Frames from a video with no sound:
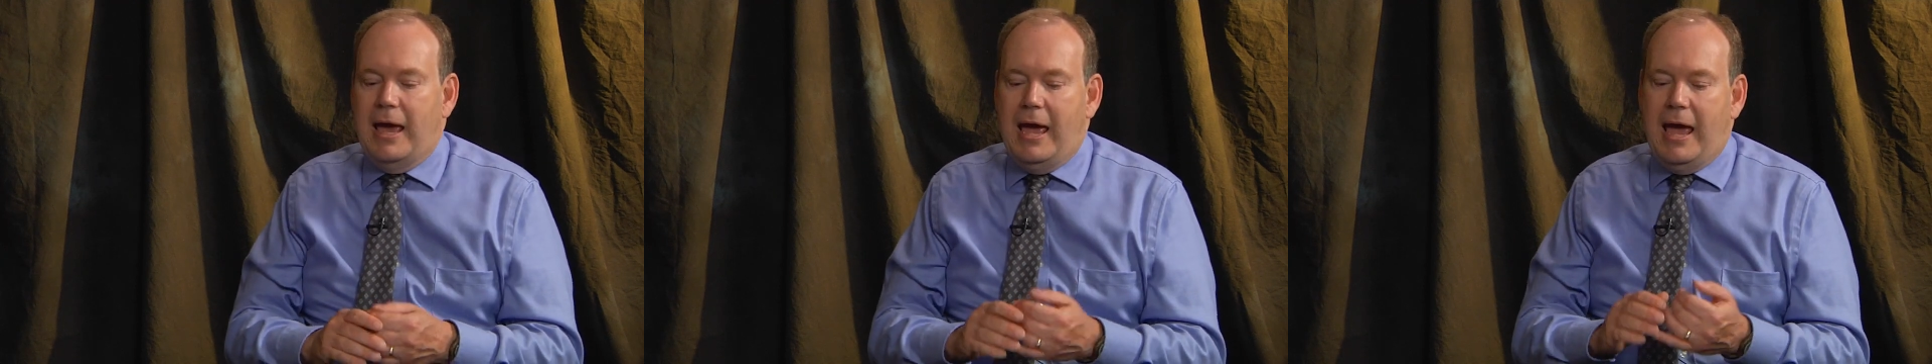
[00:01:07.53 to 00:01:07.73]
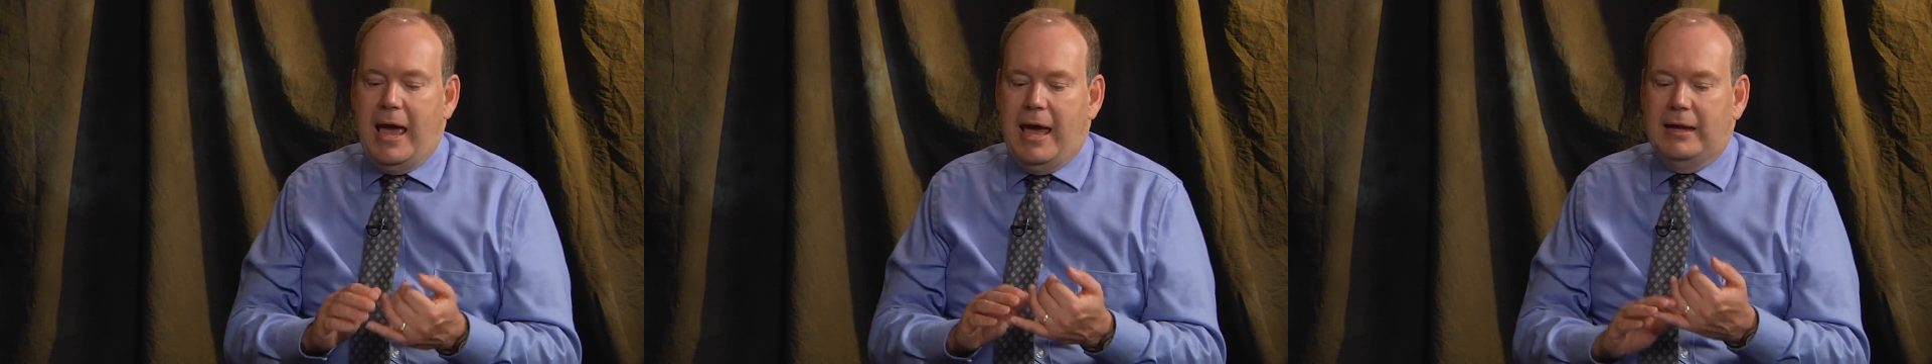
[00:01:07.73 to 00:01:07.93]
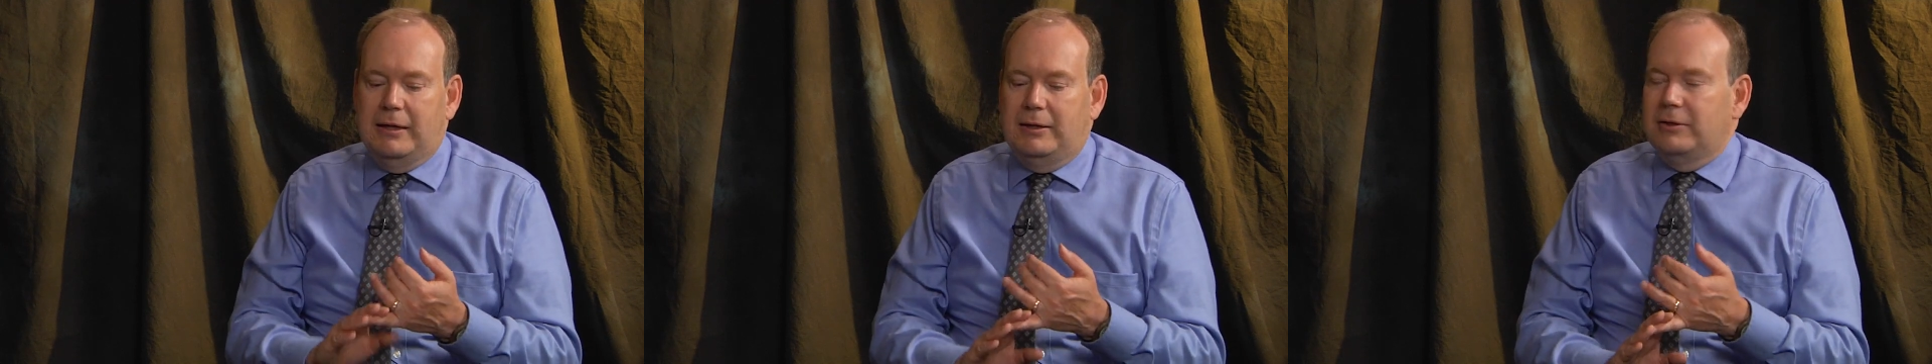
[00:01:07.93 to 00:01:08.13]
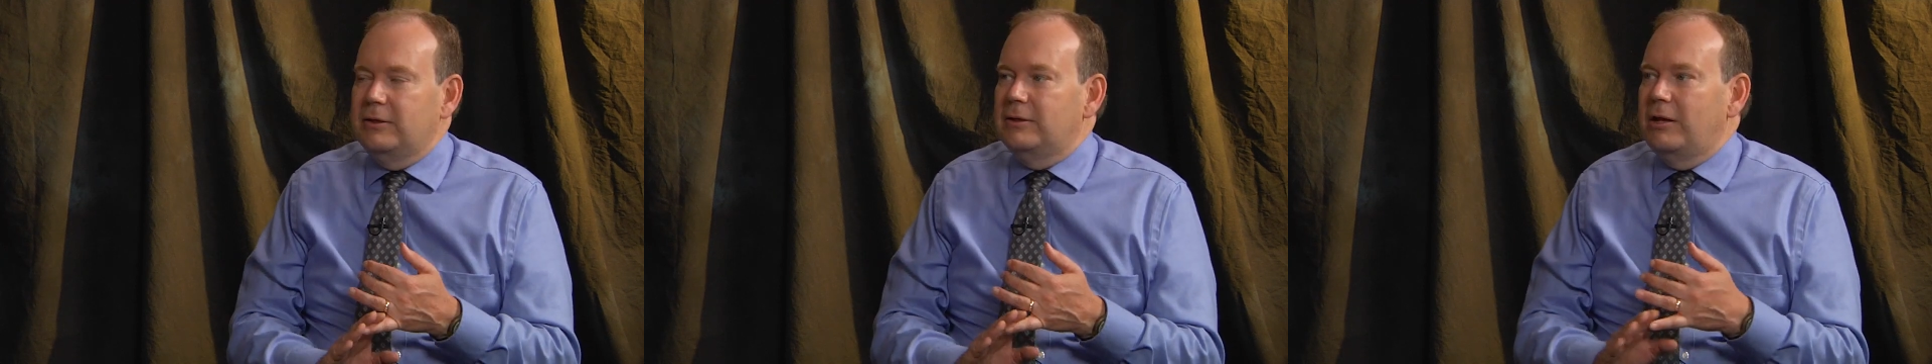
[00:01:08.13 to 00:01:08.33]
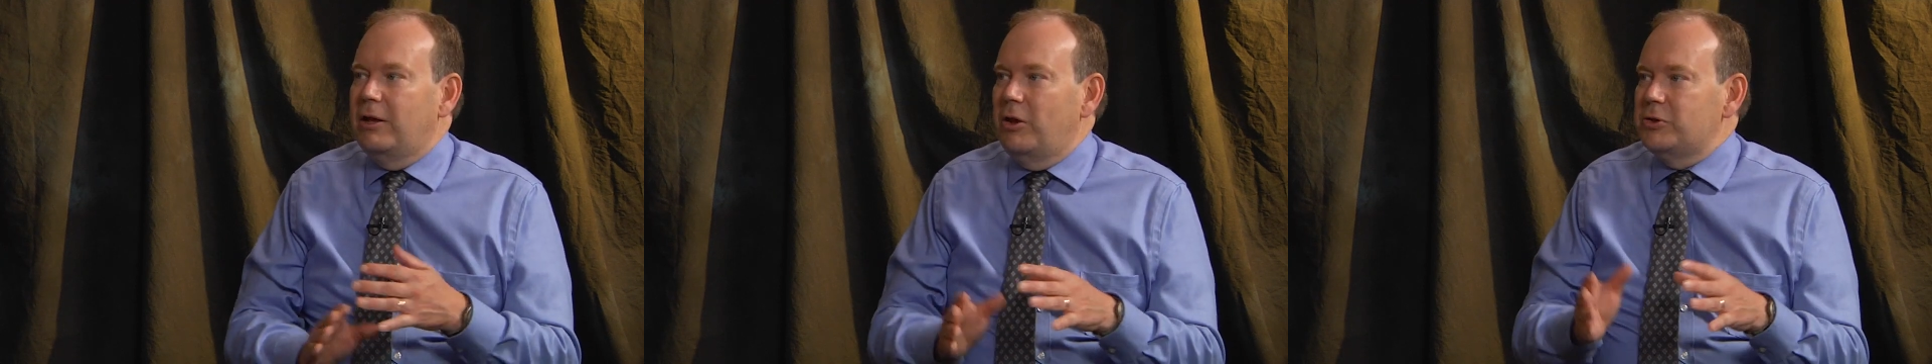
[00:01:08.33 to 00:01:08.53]
And
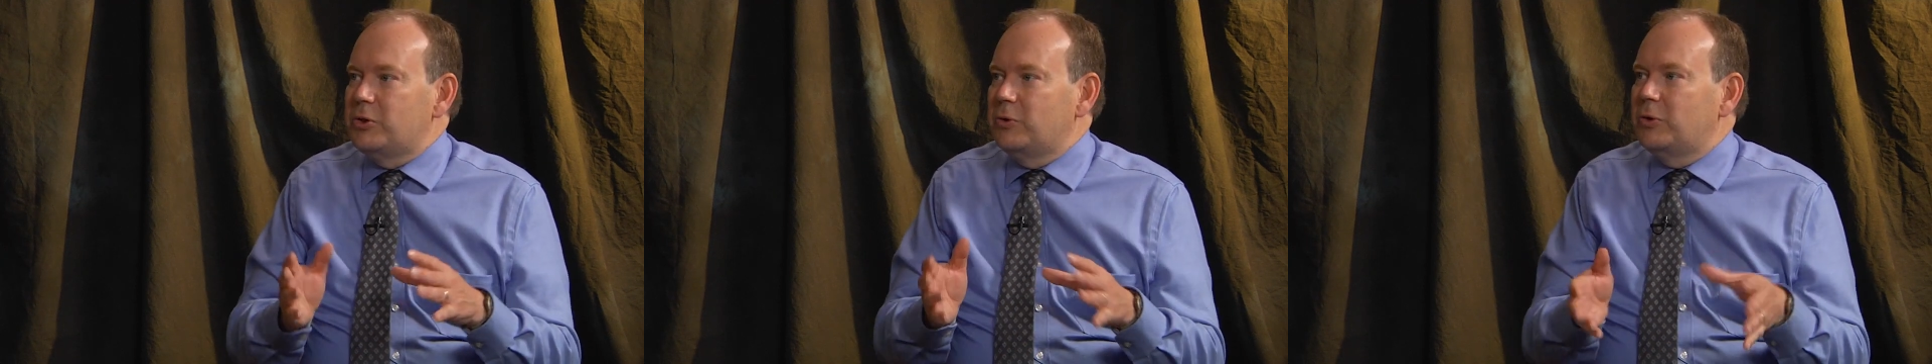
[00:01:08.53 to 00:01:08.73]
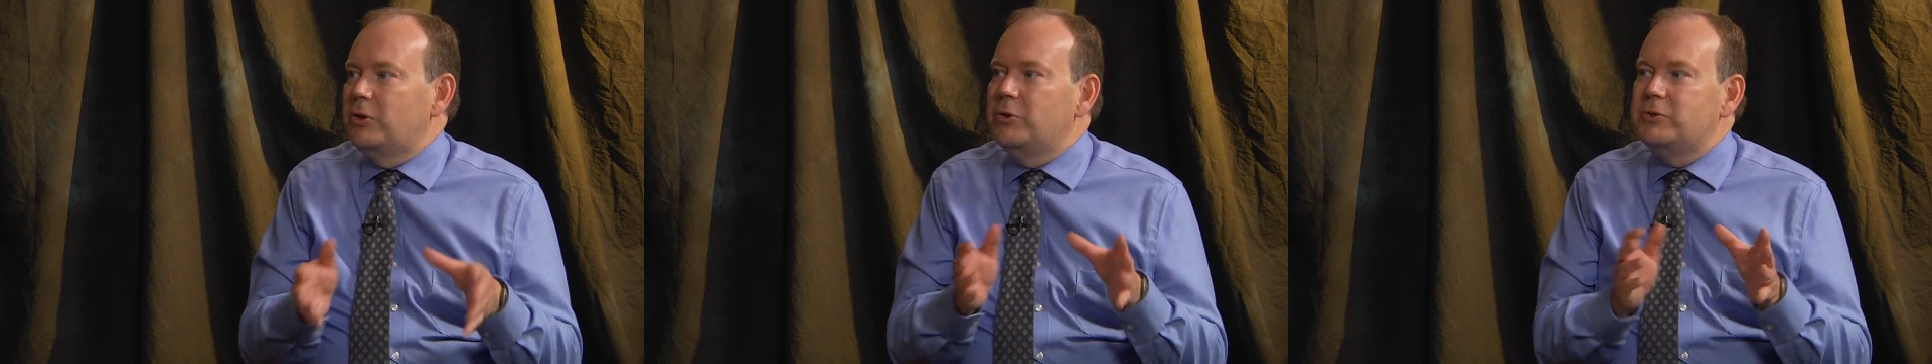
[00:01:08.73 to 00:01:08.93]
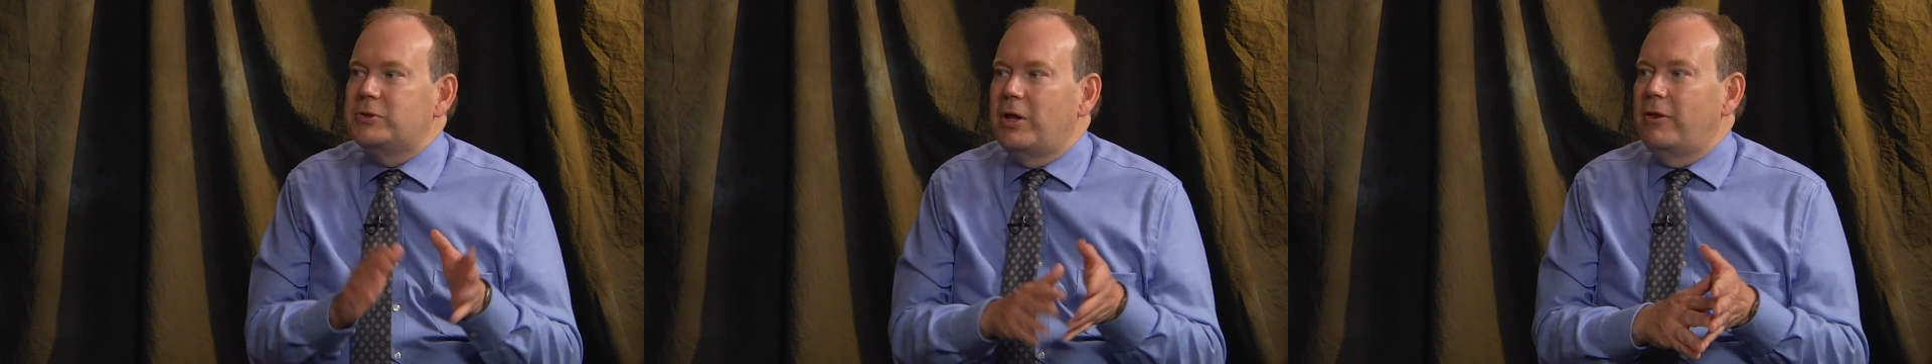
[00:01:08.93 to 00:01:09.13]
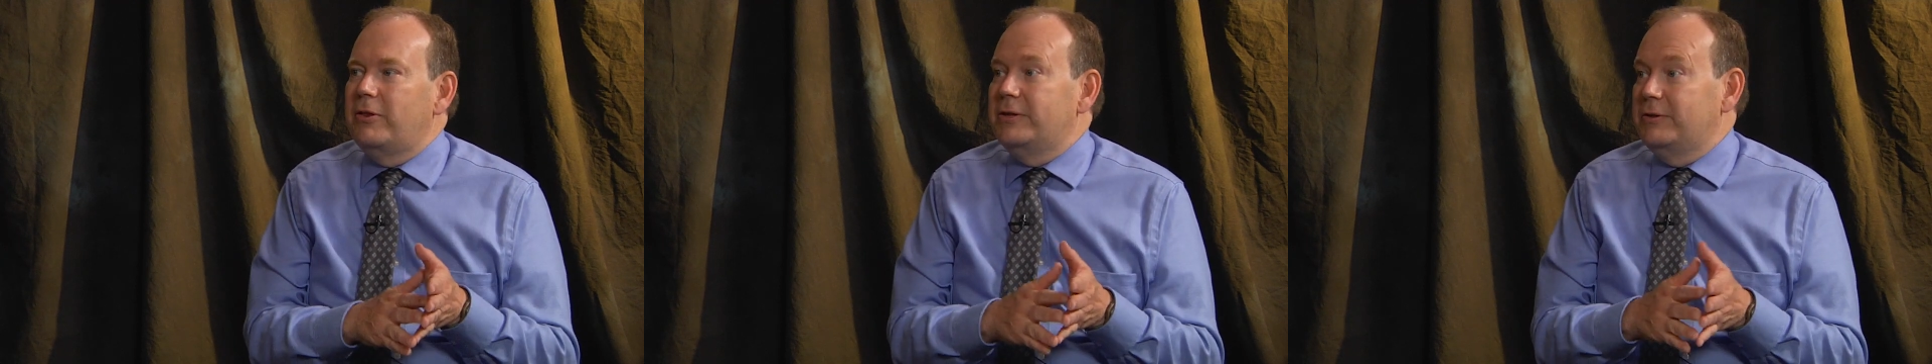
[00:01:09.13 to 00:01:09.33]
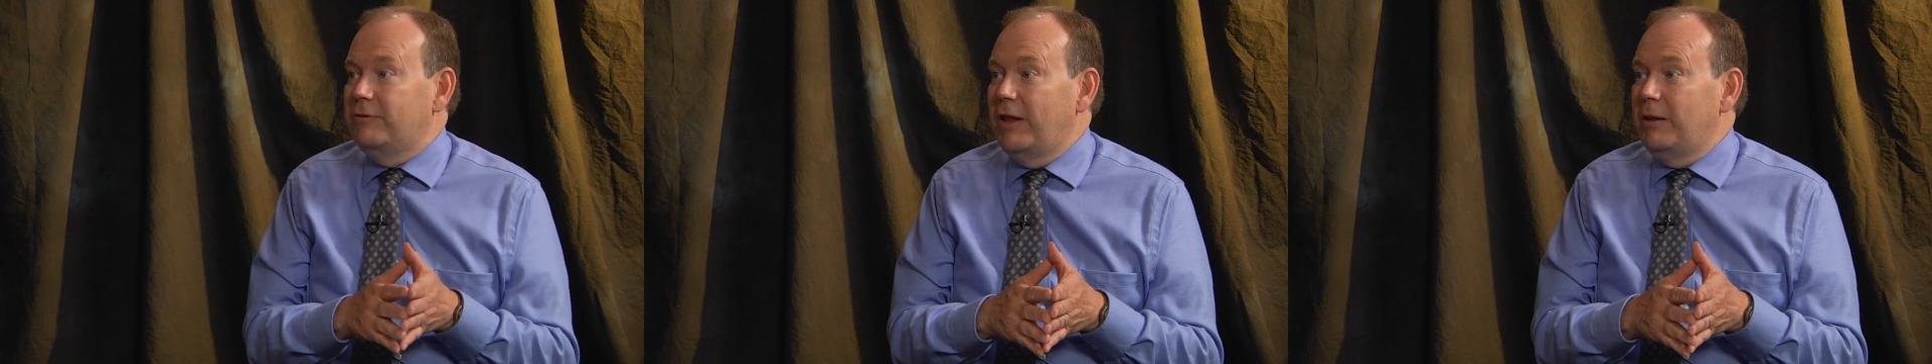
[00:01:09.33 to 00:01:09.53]
it also includes all the
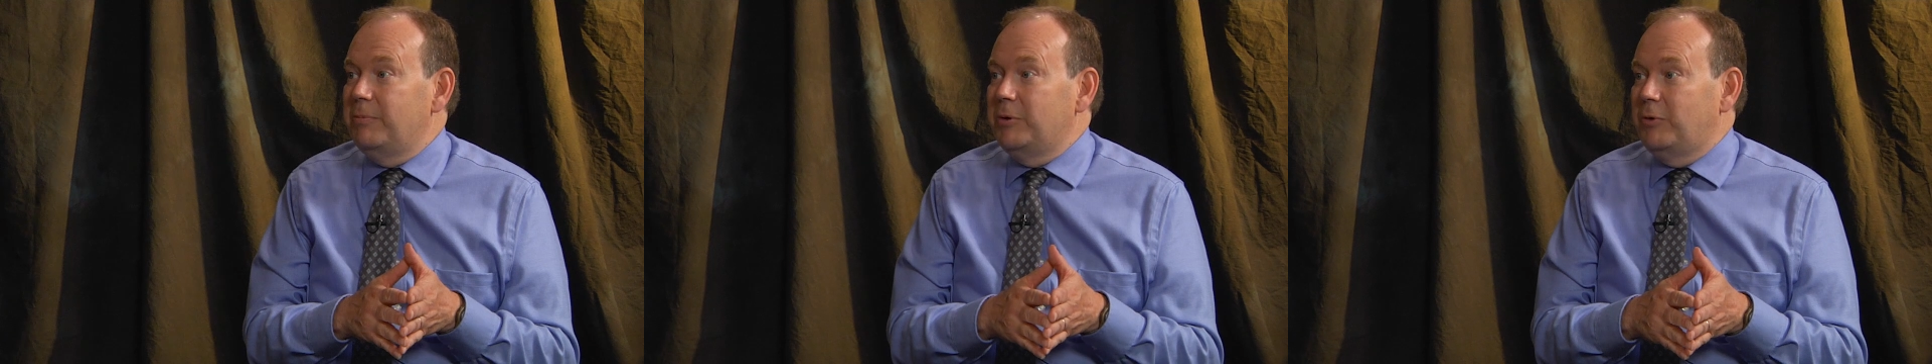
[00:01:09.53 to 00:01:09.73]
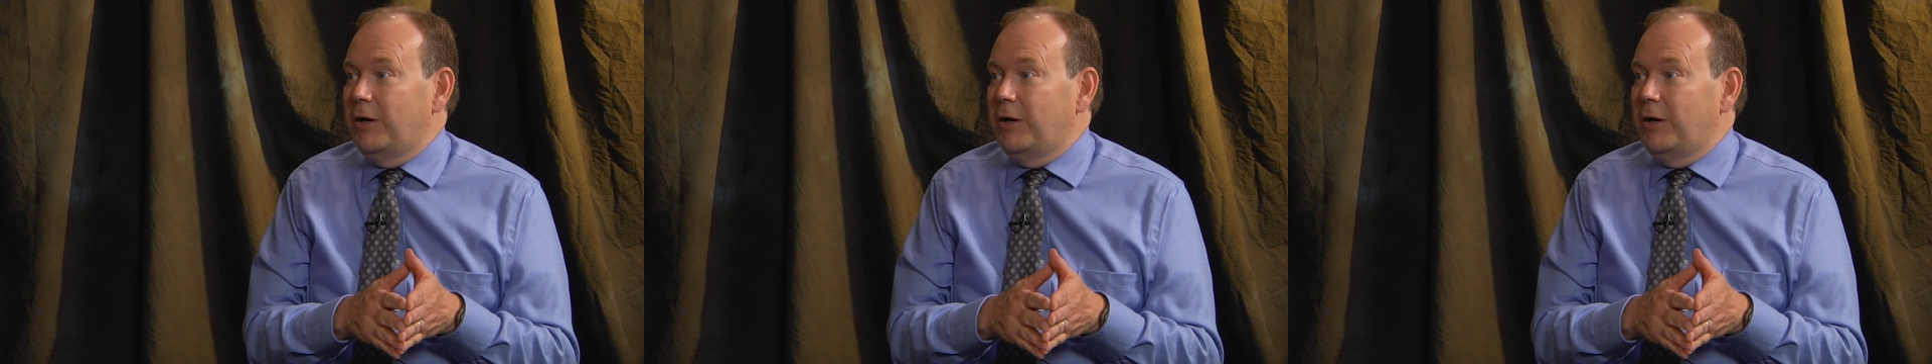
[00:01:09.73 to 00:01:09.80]
development